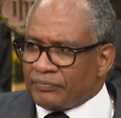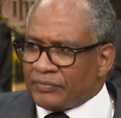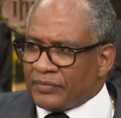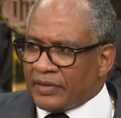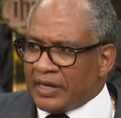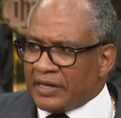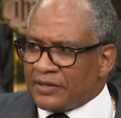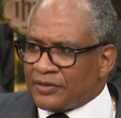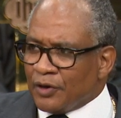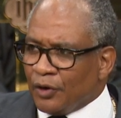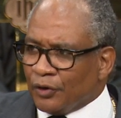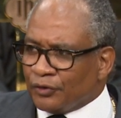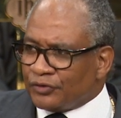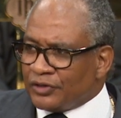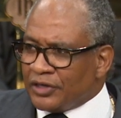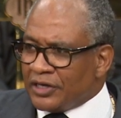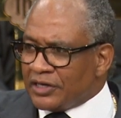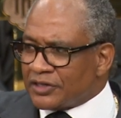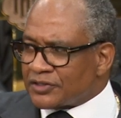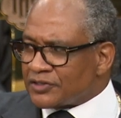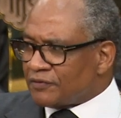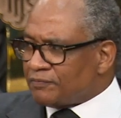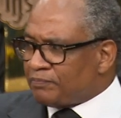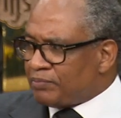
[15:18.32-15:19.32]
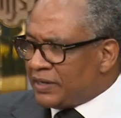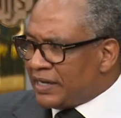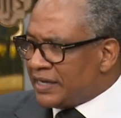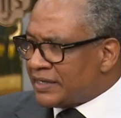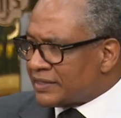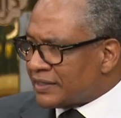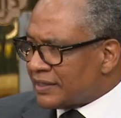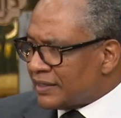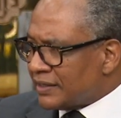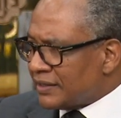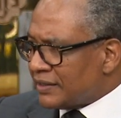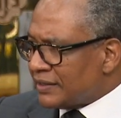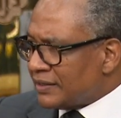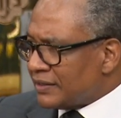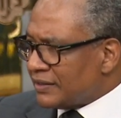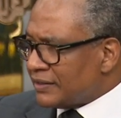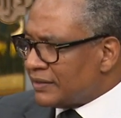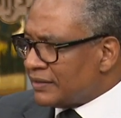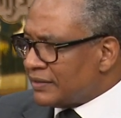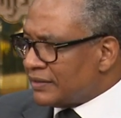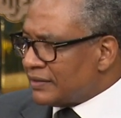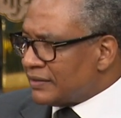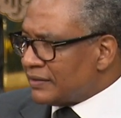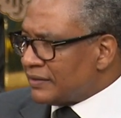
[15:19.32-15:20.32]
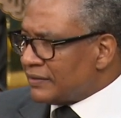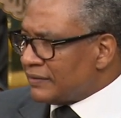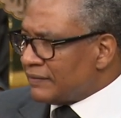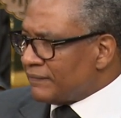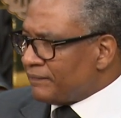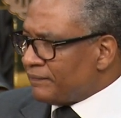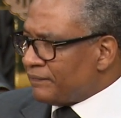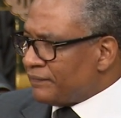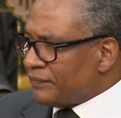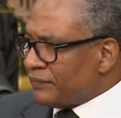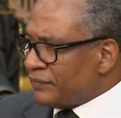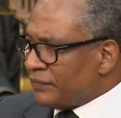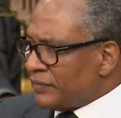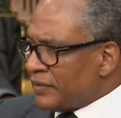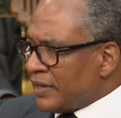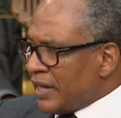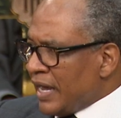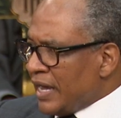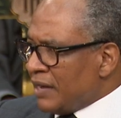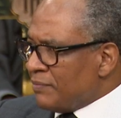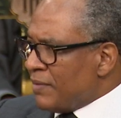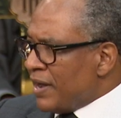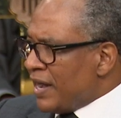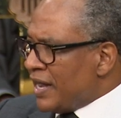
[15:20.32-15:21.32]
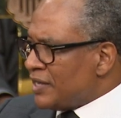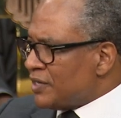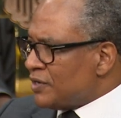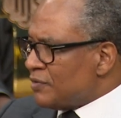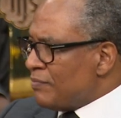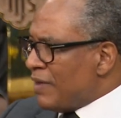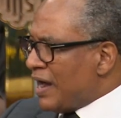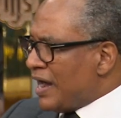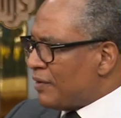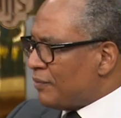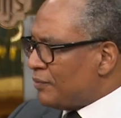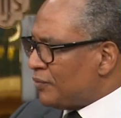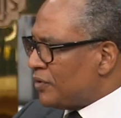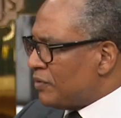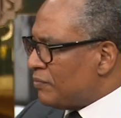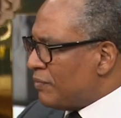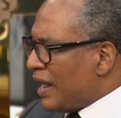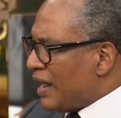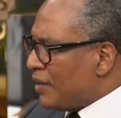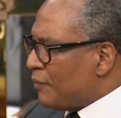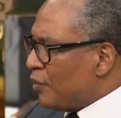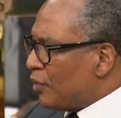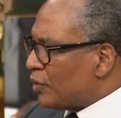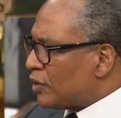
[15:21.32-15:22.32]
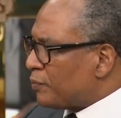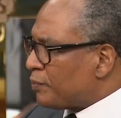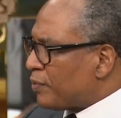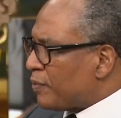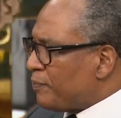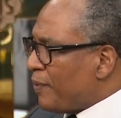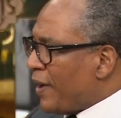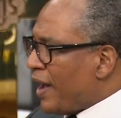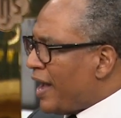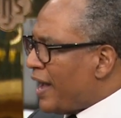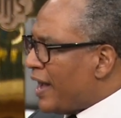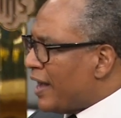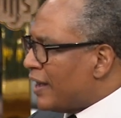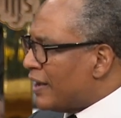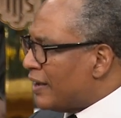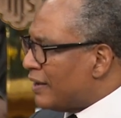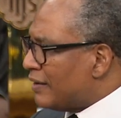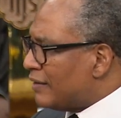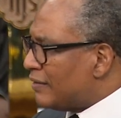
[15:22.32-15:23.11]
in those years of plenty. Hey man, you might you might want to prepare.